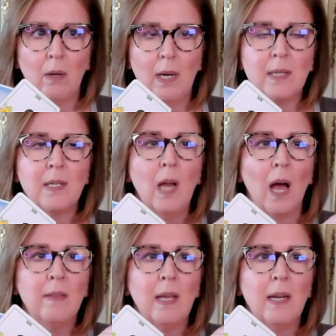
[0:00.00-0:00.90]
it's
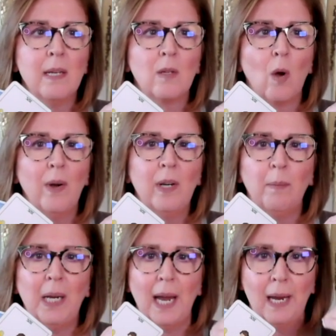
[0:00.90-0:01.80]
not that it's going to
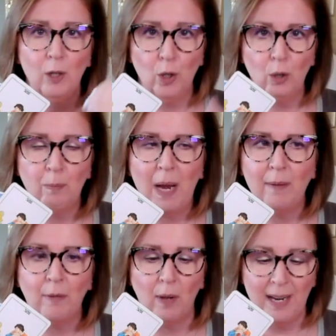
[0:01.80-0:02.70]
be a new
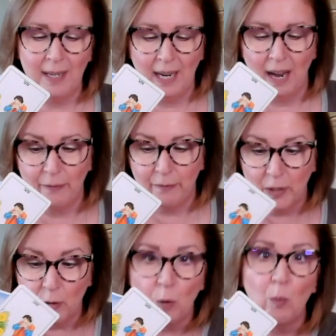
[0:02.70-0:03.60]
painful ending. I
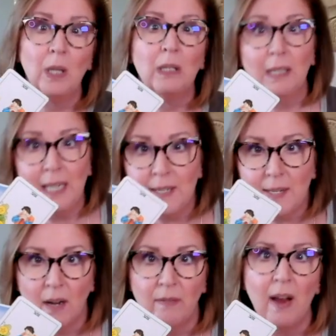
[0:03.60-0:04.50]
feel the
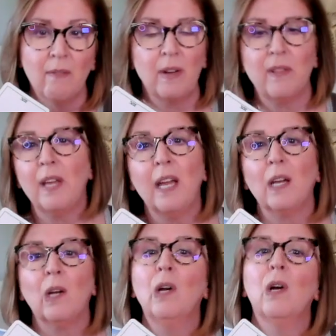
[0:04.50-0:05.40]
release of
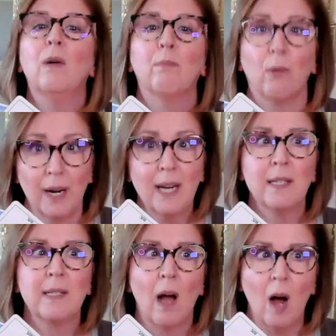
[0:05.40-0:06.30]
everything
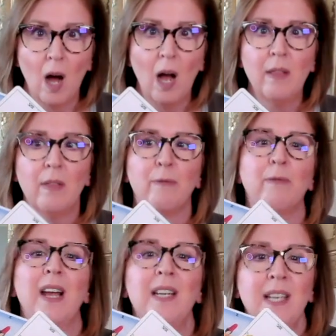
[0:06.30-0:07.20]
brings on the
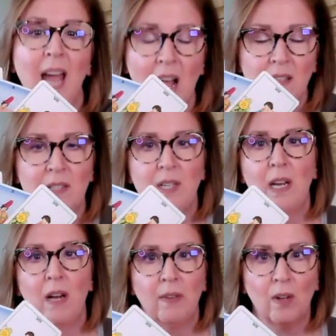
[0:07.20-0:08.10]

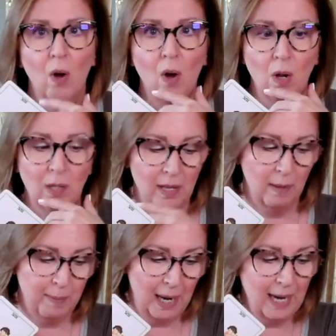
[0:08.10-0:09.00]
finality of it all and
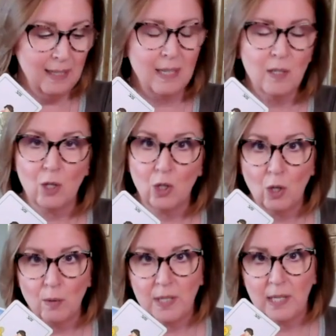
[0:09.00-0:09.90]
the pain that's
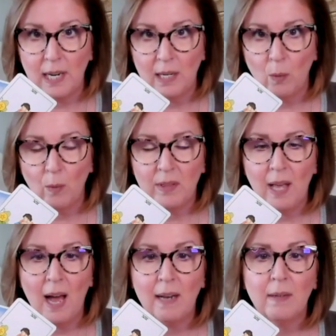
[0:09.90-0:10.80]
associated with
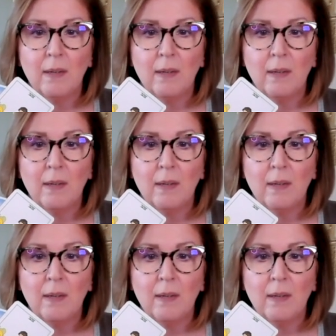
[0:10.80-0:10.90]
that.